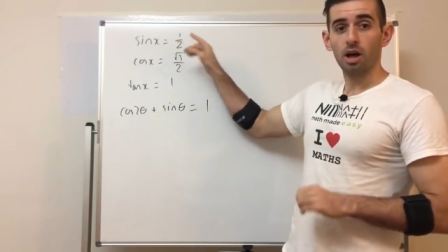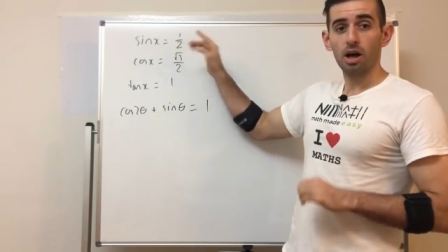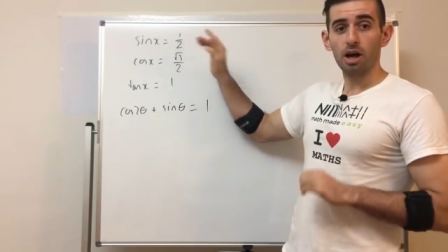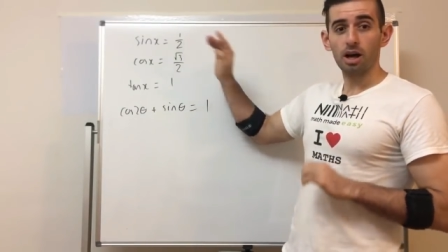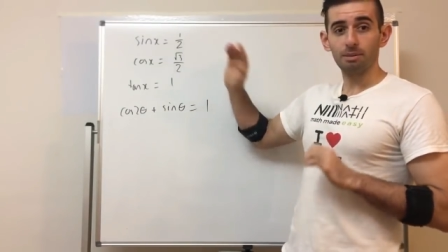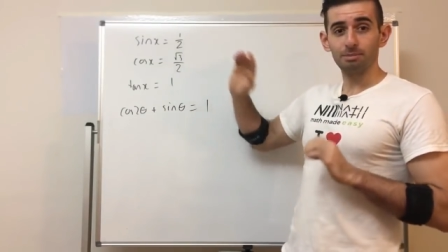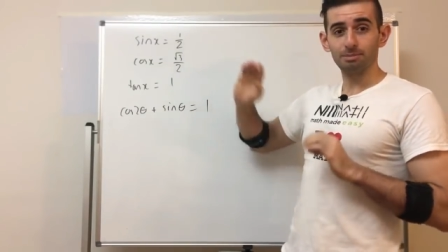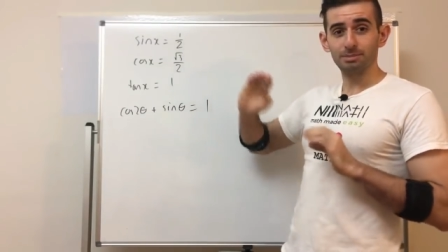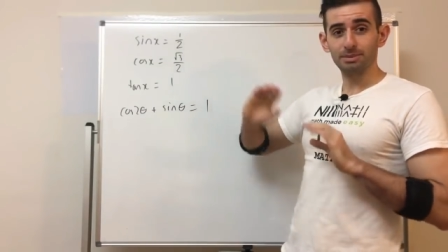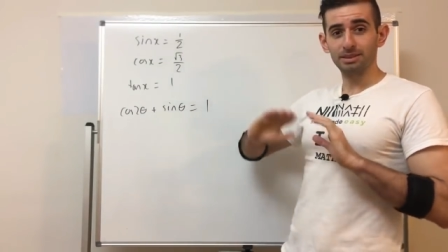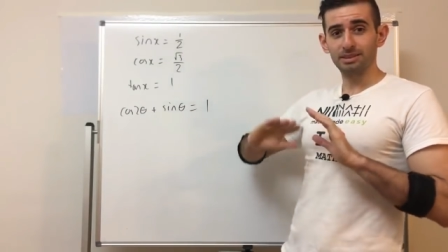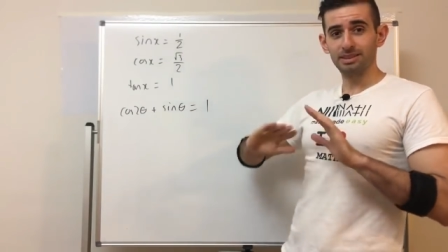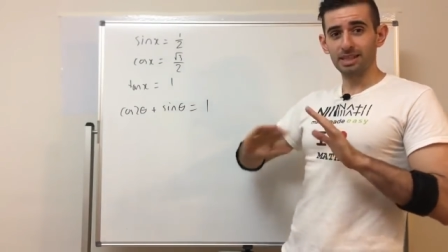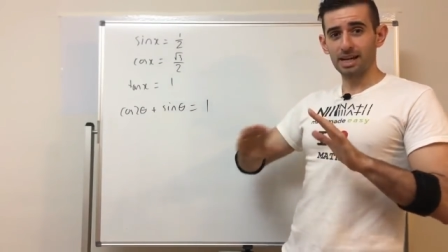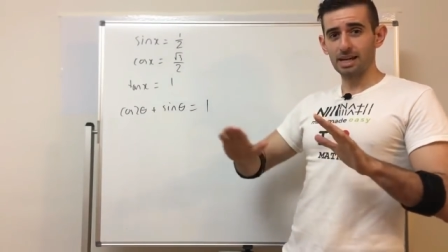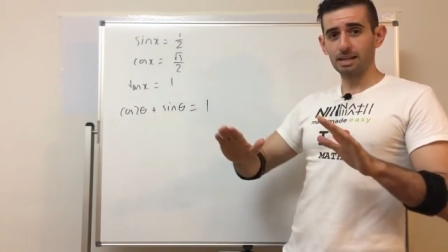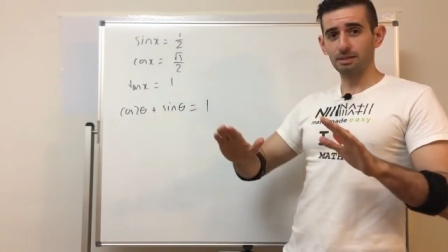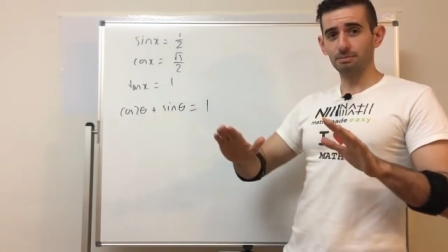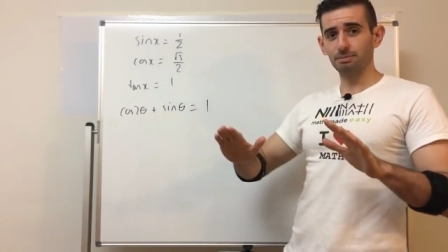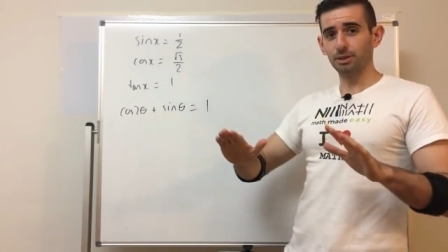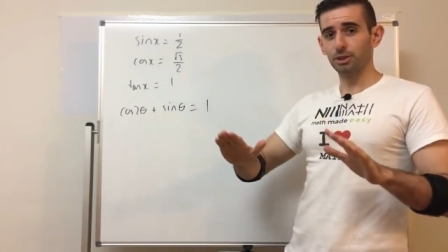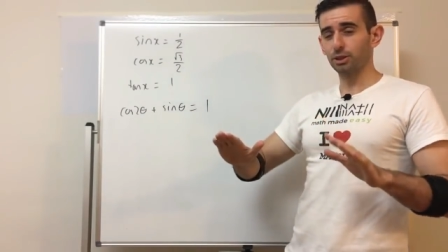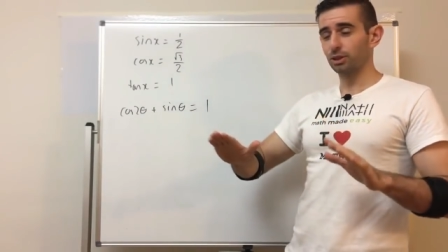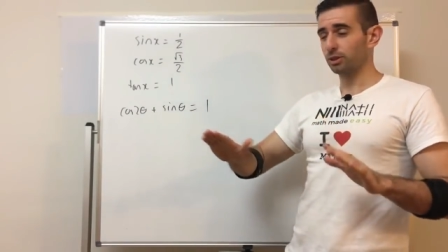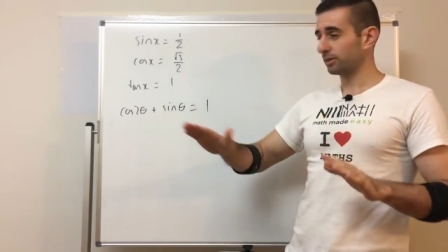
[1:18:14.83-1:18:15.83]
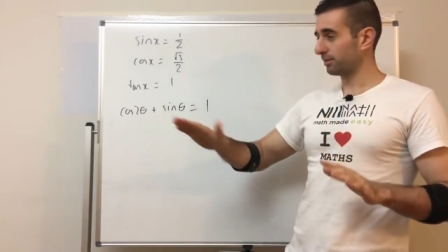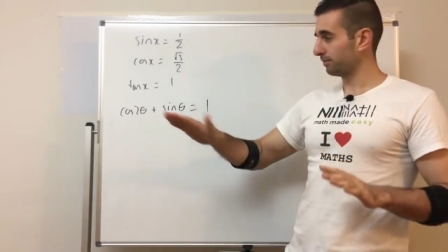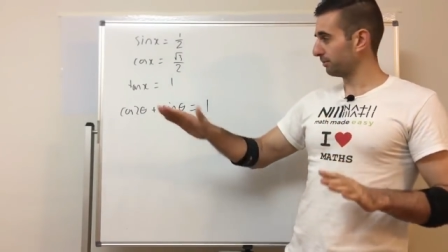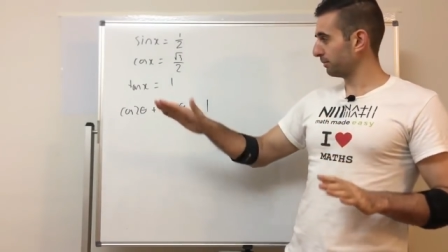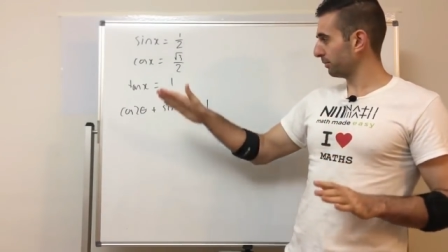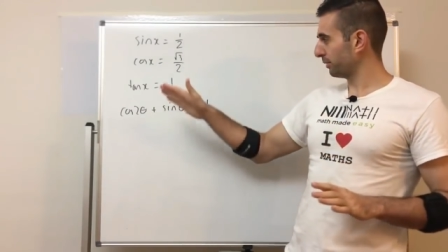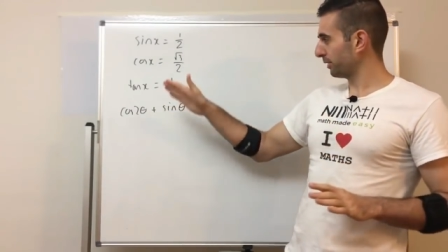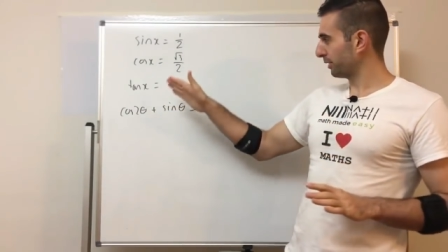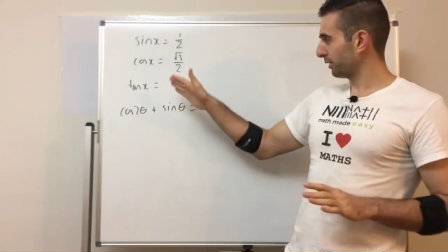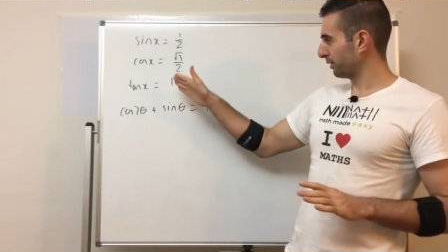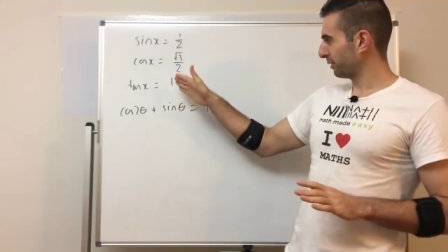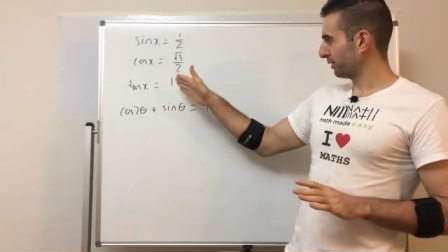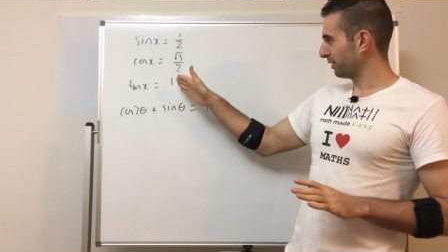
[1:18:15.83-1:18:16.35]
I'm done because
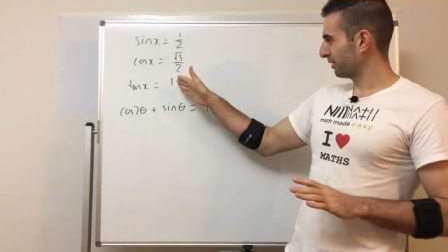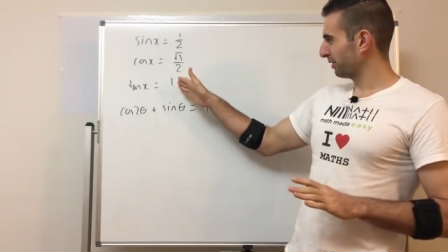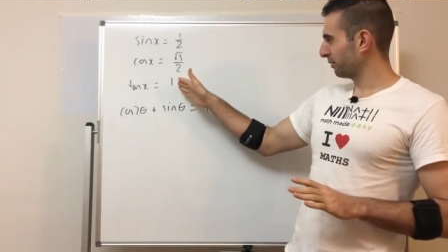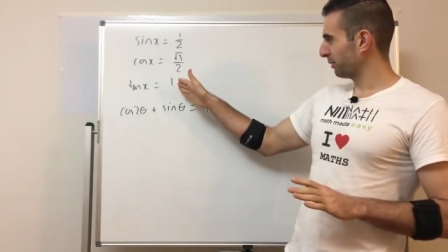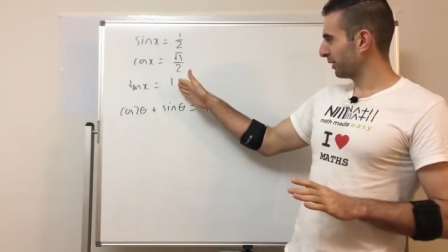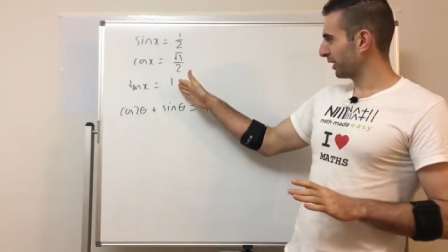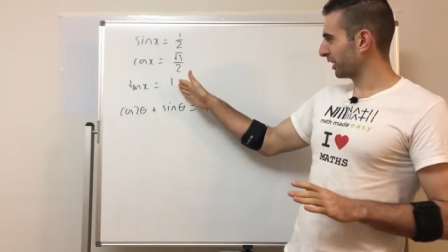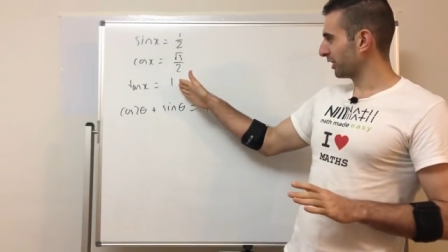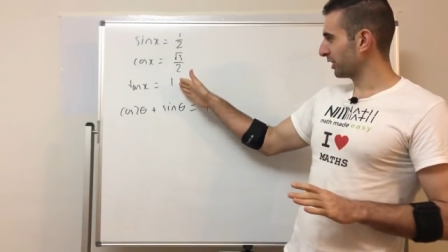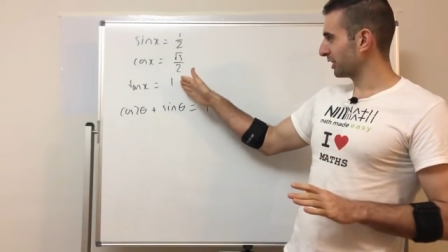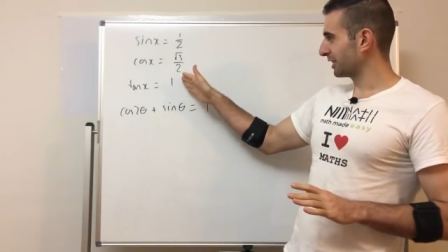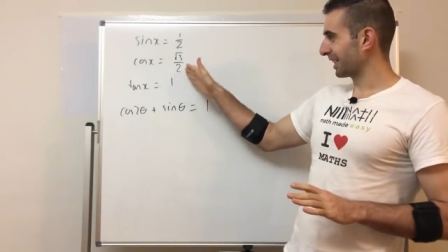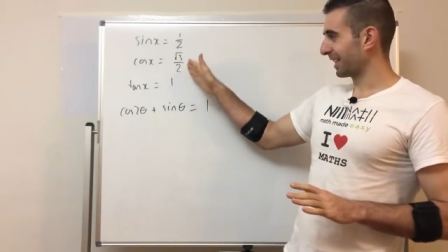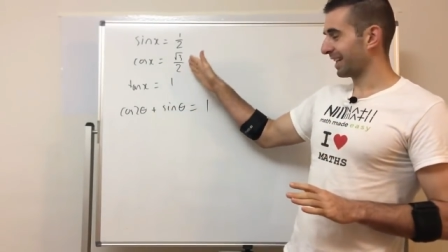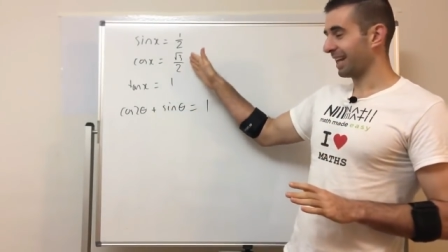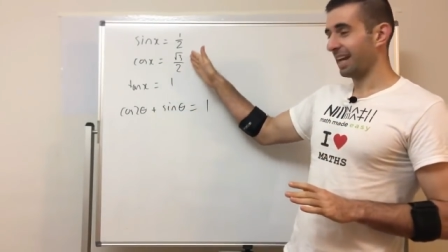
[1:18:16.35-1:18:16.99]
we can use a